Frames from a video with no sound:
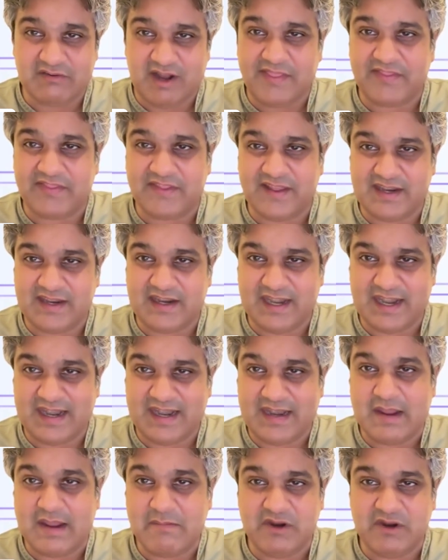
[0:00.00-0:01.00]
rather than an
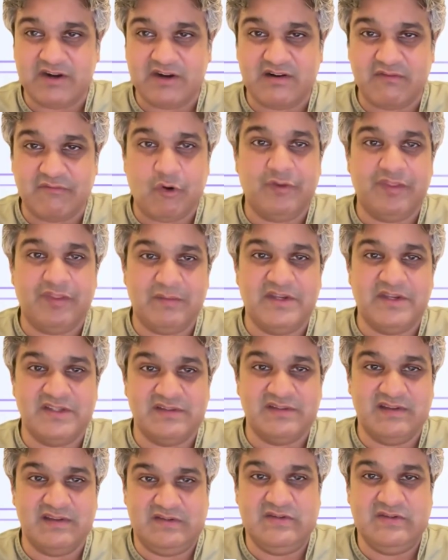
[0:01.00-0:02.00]
enabler for the
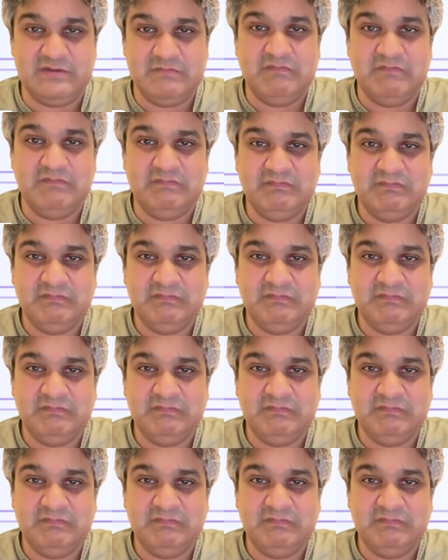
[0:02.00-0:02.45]
business.